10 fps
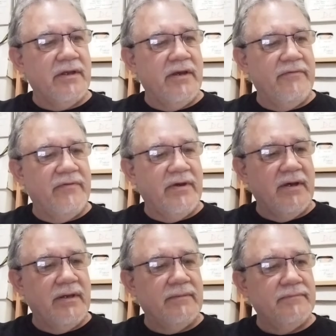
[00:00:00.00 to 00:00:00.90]
of
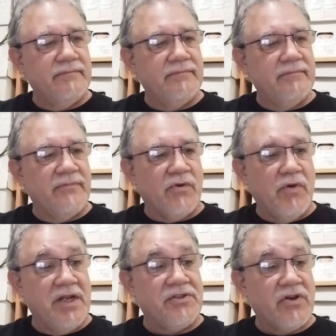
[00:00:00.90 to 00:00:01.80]
the
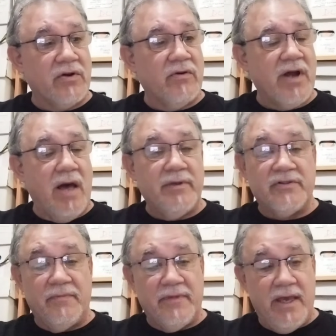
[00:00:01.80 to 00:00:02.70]
Red Circle comics
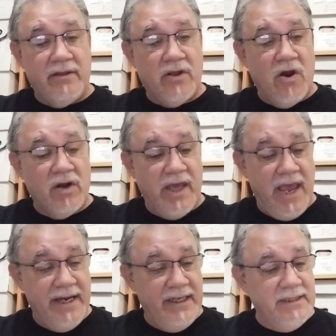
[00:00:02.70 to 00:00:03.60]
from the early
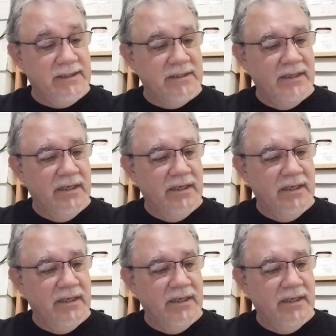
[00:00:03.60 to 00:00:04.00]
80s